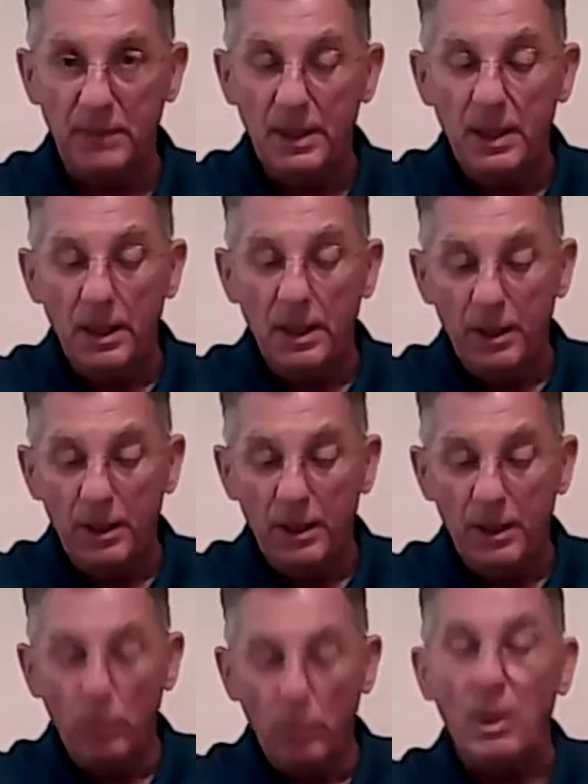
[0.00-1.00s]
What
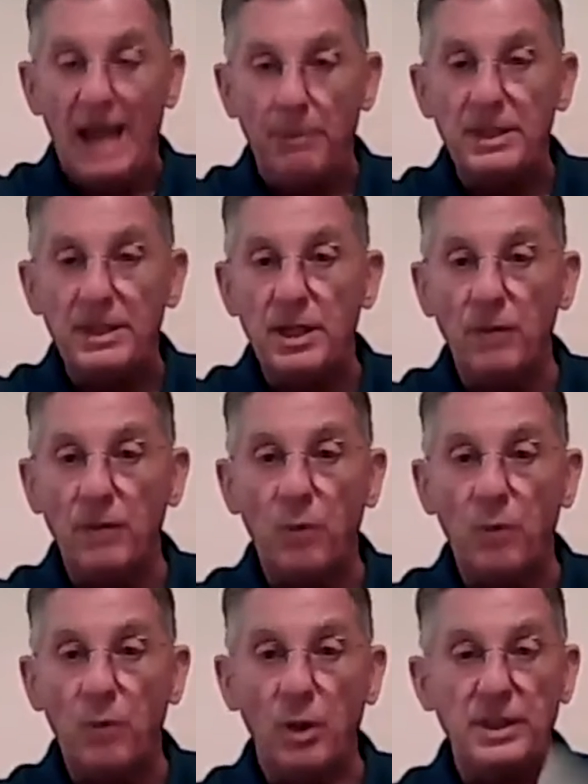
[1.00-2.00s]
happens here, of course, is that
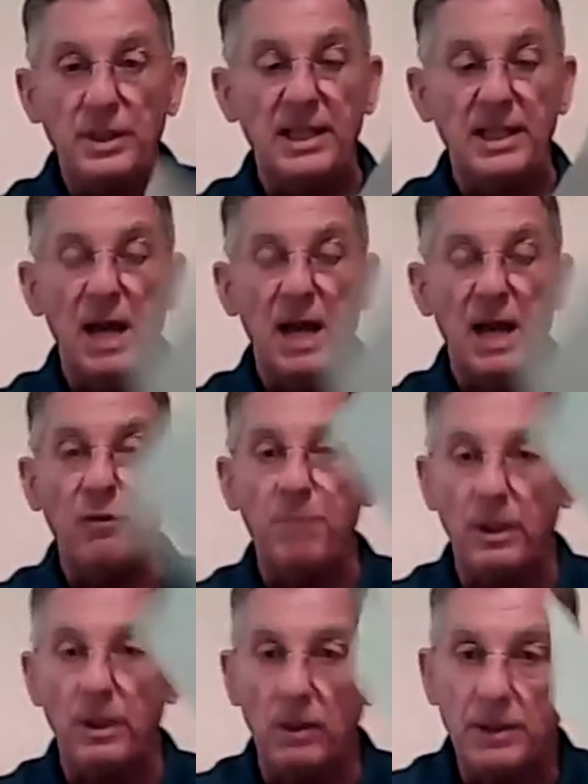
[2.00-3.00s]
the alpha particles
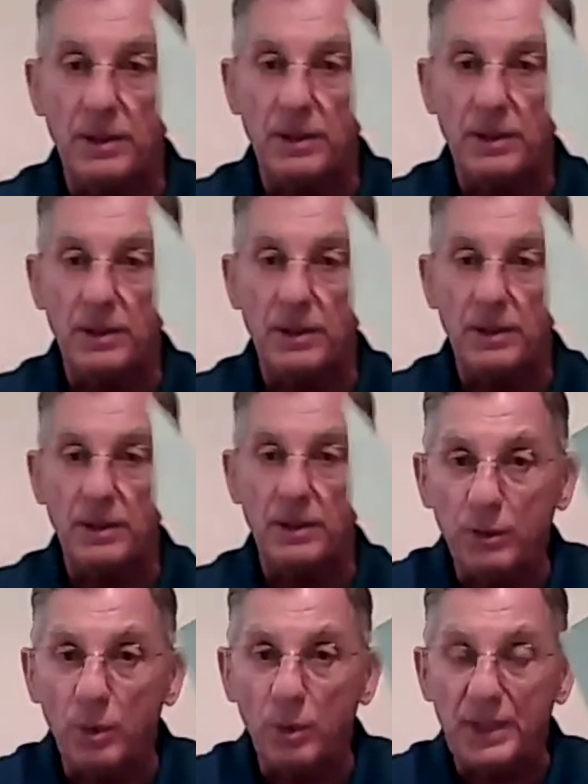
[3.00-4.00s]
interact with
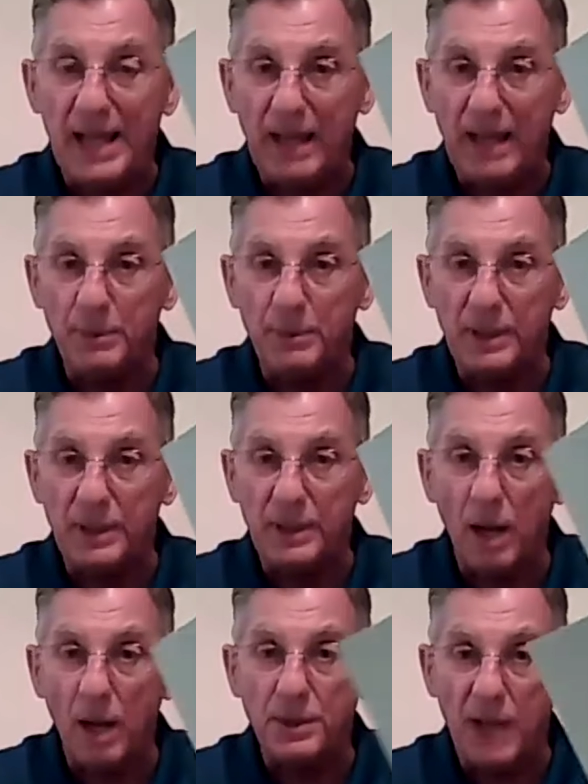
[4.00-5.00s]
the atoms in the
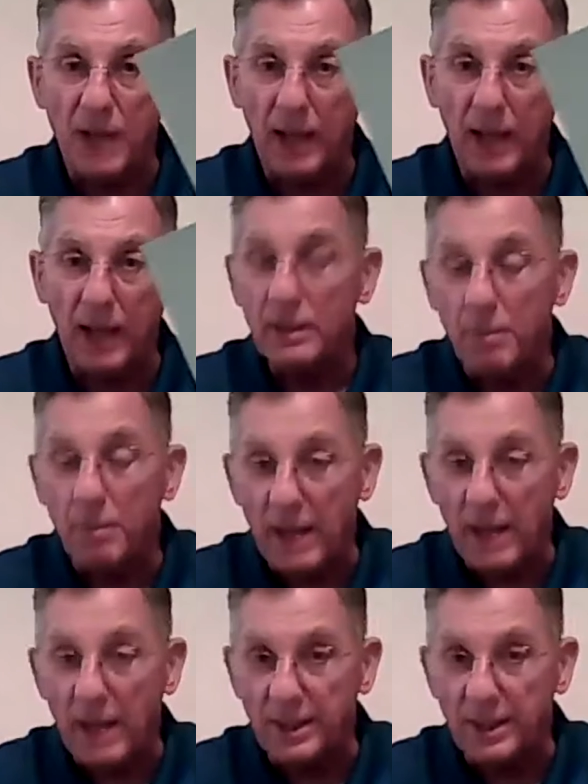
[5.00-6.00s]
cardstock, depositing
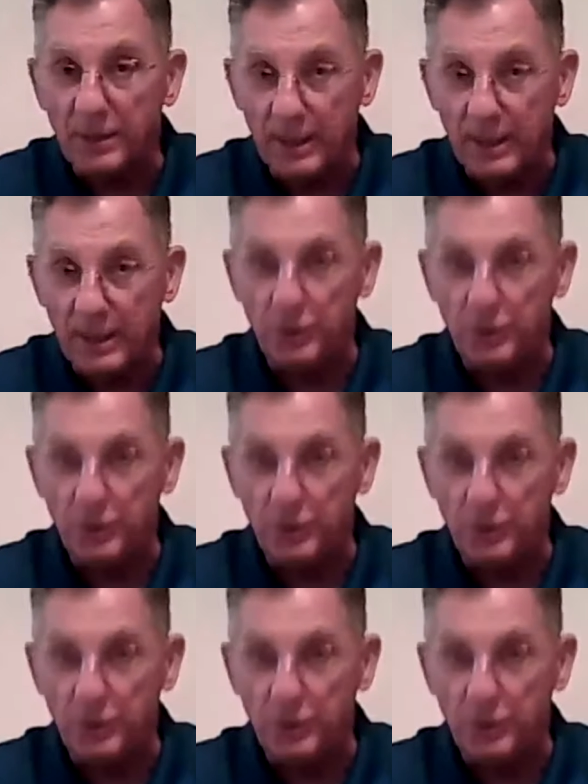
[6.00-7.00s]
their energy
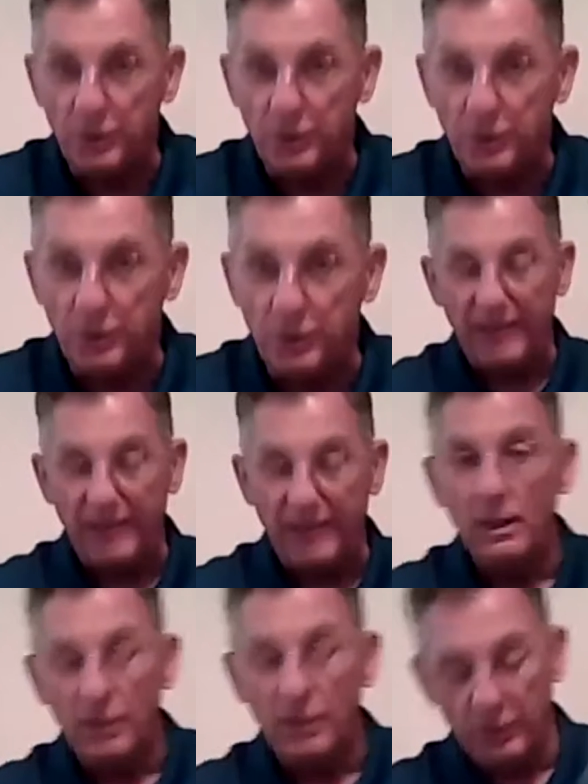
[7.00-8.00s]
before they get
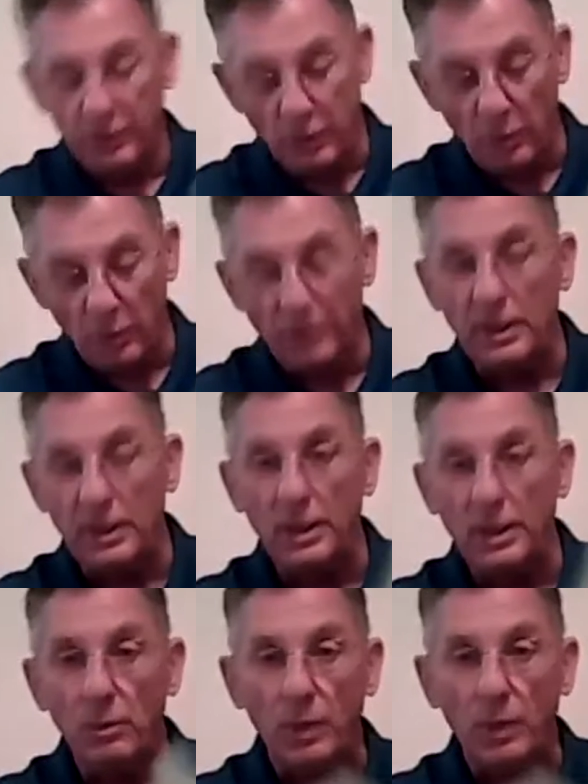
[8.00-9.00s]
to the
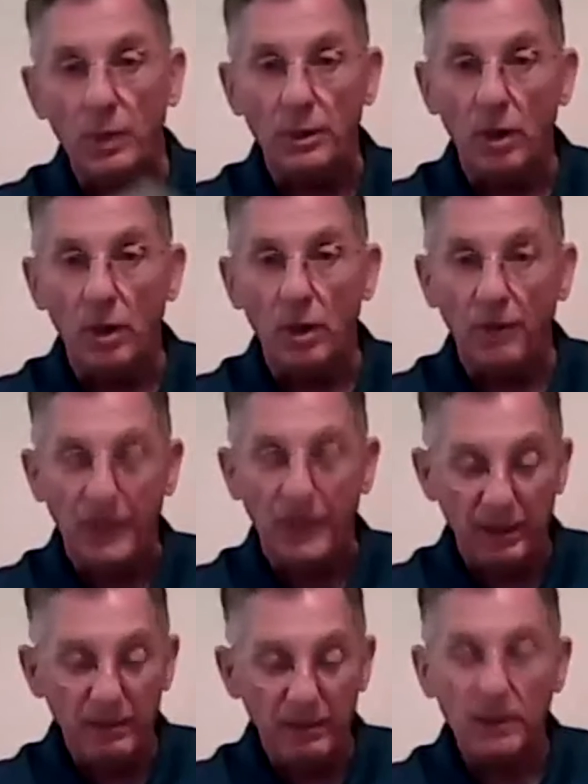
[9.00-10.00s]
window of the
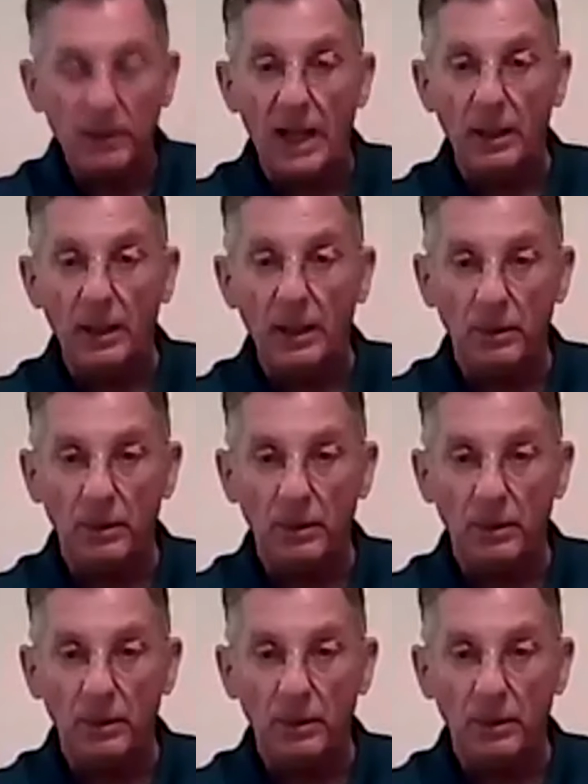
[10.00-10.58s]
Geiger counter.